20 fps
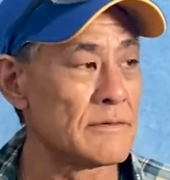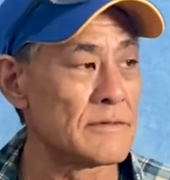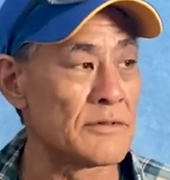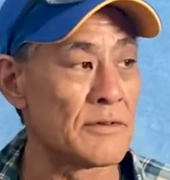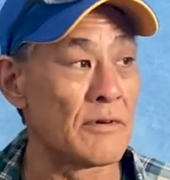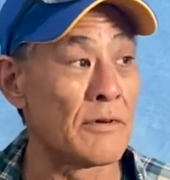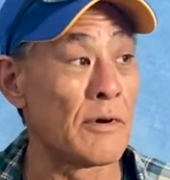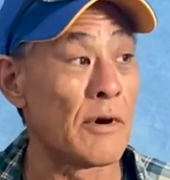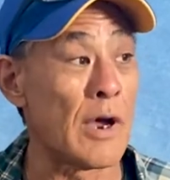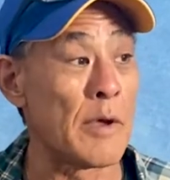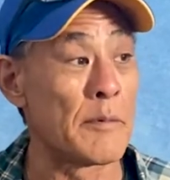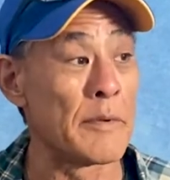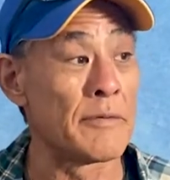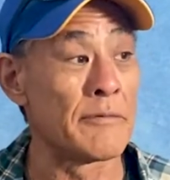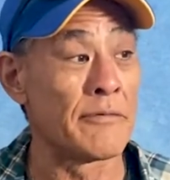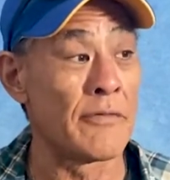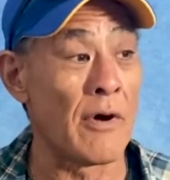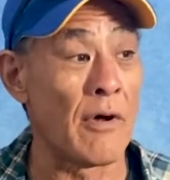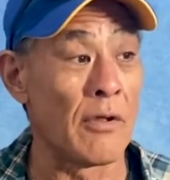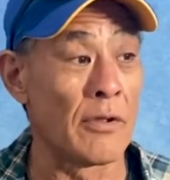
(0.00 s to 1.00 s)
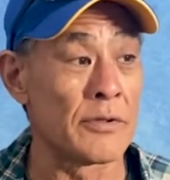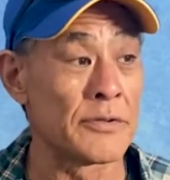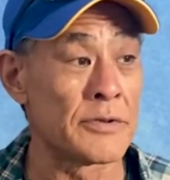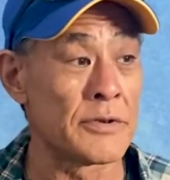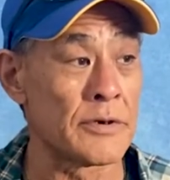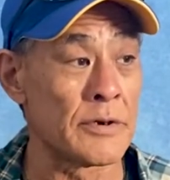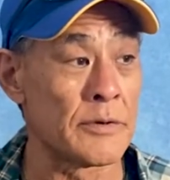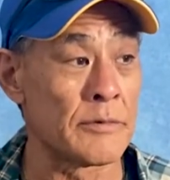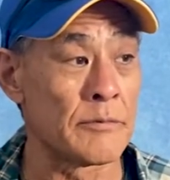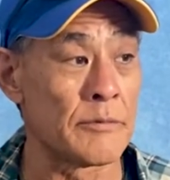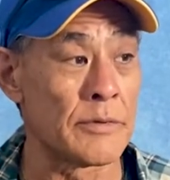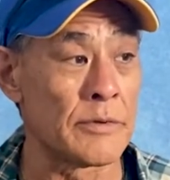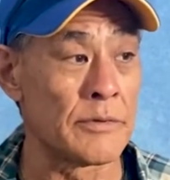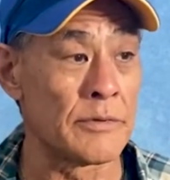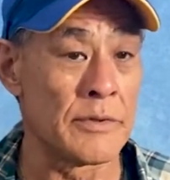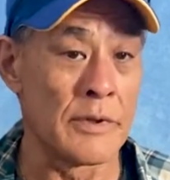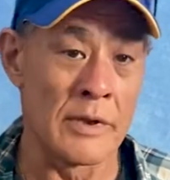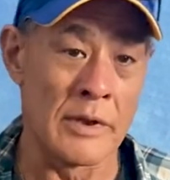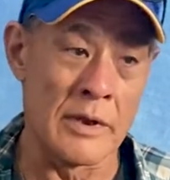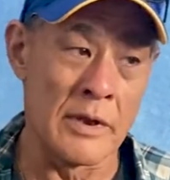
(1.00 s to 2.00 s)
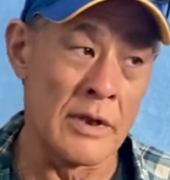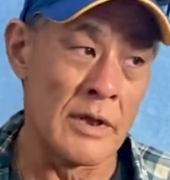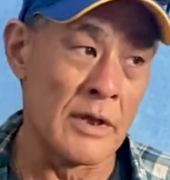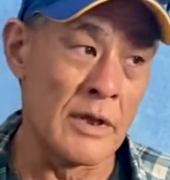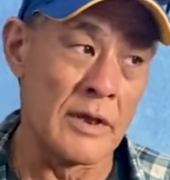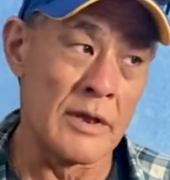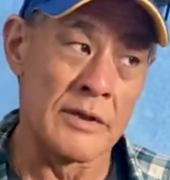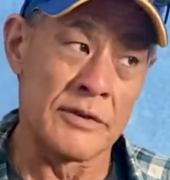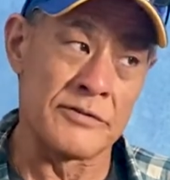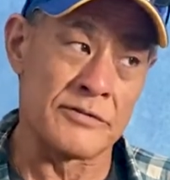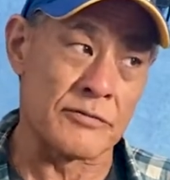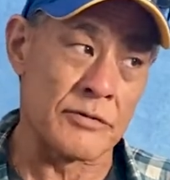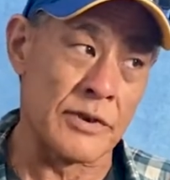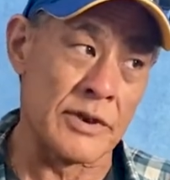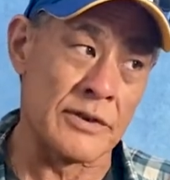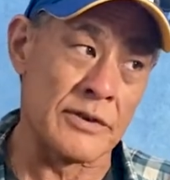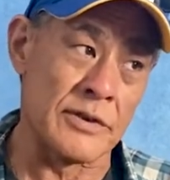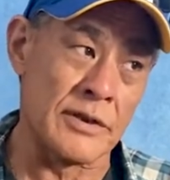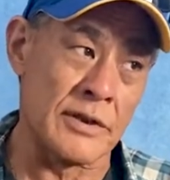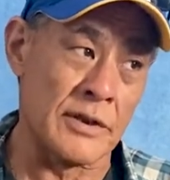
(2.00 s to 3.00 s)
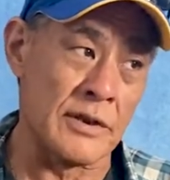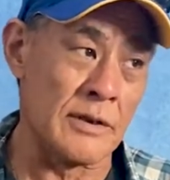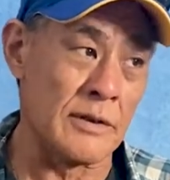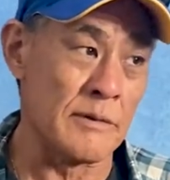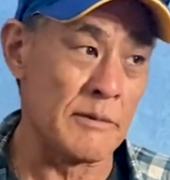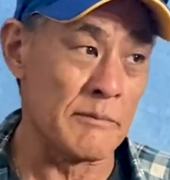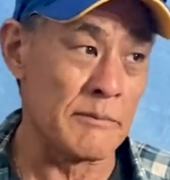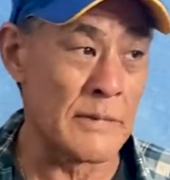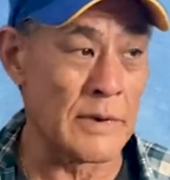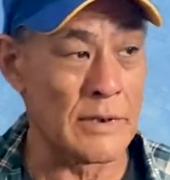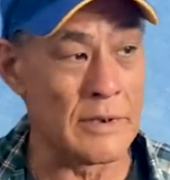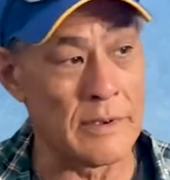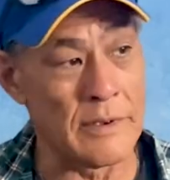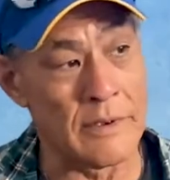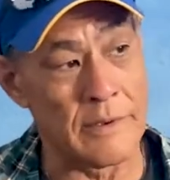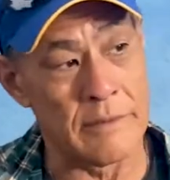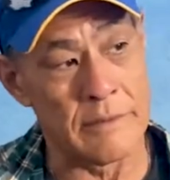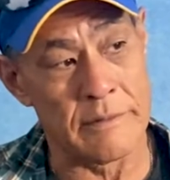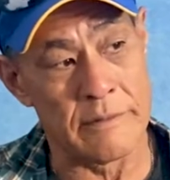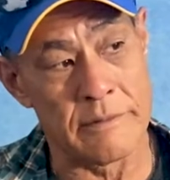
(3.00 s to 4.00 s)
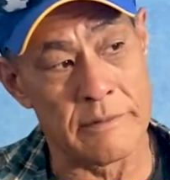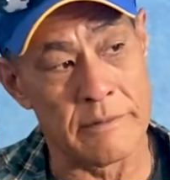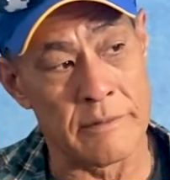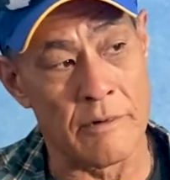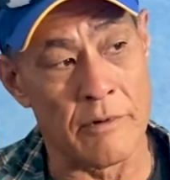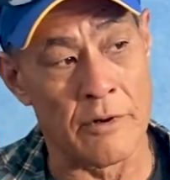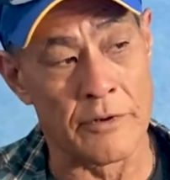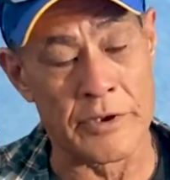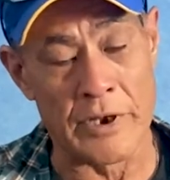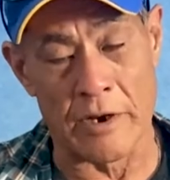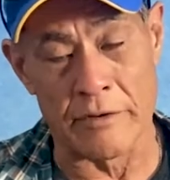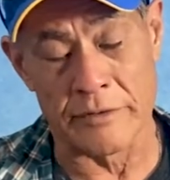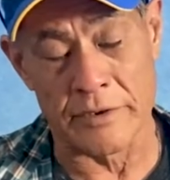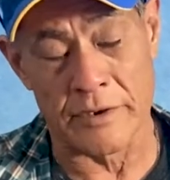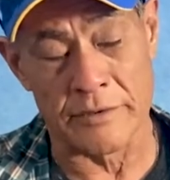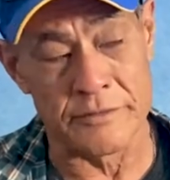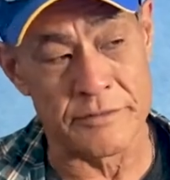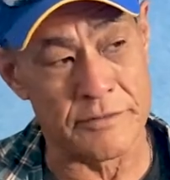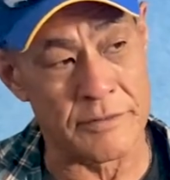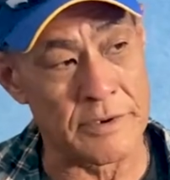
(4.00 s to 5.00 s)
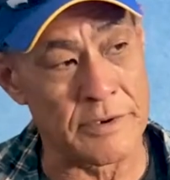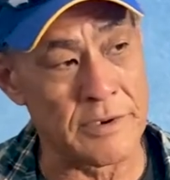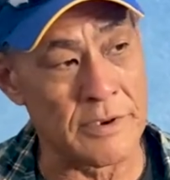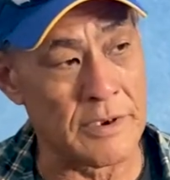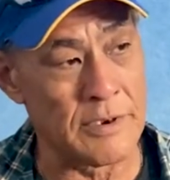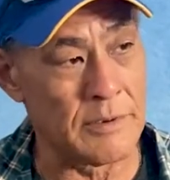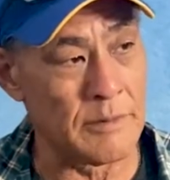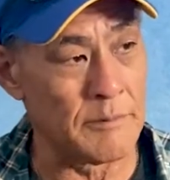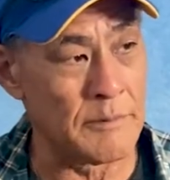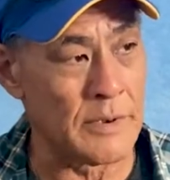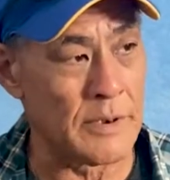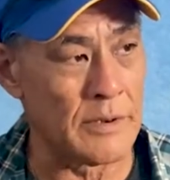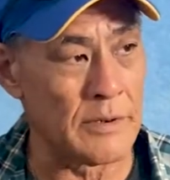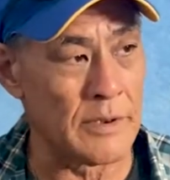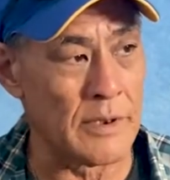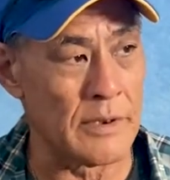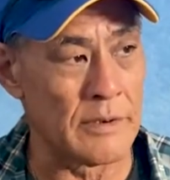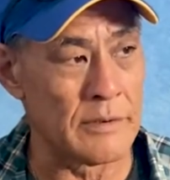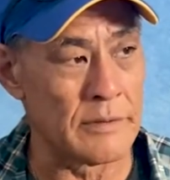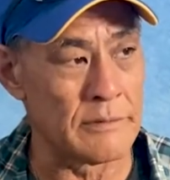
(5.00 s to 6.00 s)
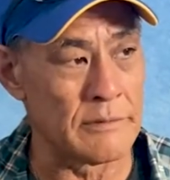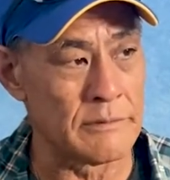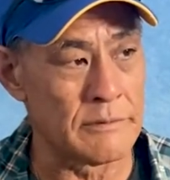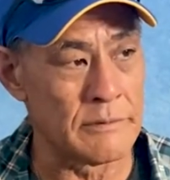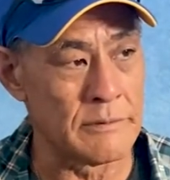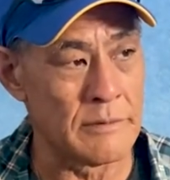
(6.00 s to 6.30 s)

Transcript: So right. I've been volunteering with Street Team and our Downtown Street Team, and then